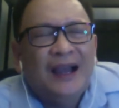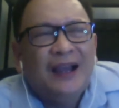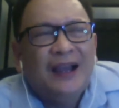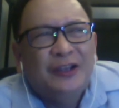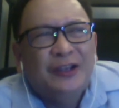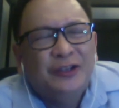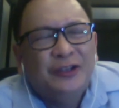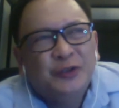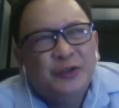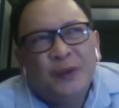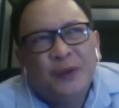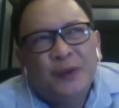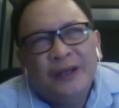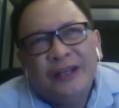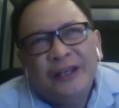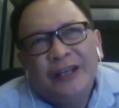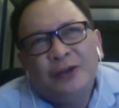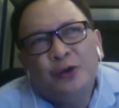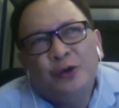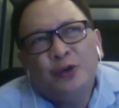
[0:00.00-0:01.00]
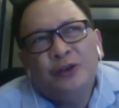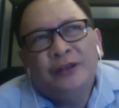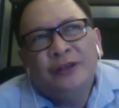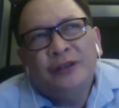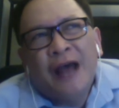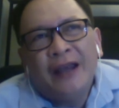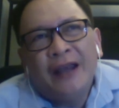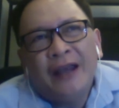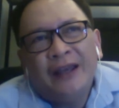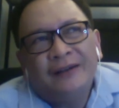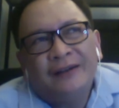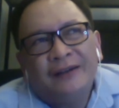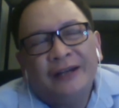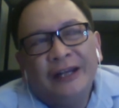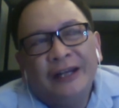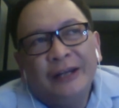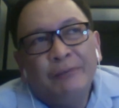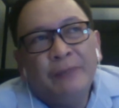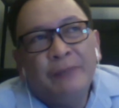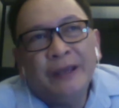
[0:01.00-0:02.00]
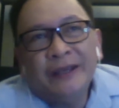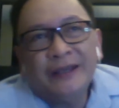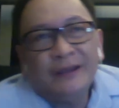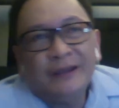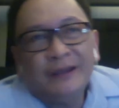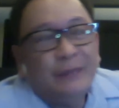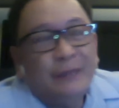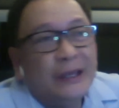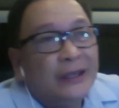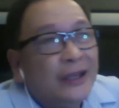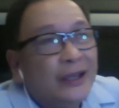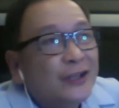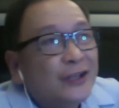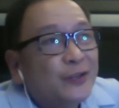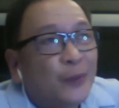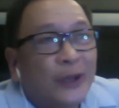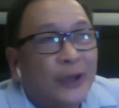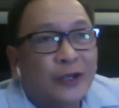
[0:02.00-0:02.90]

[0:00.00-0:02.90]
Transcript: usually good diet really begins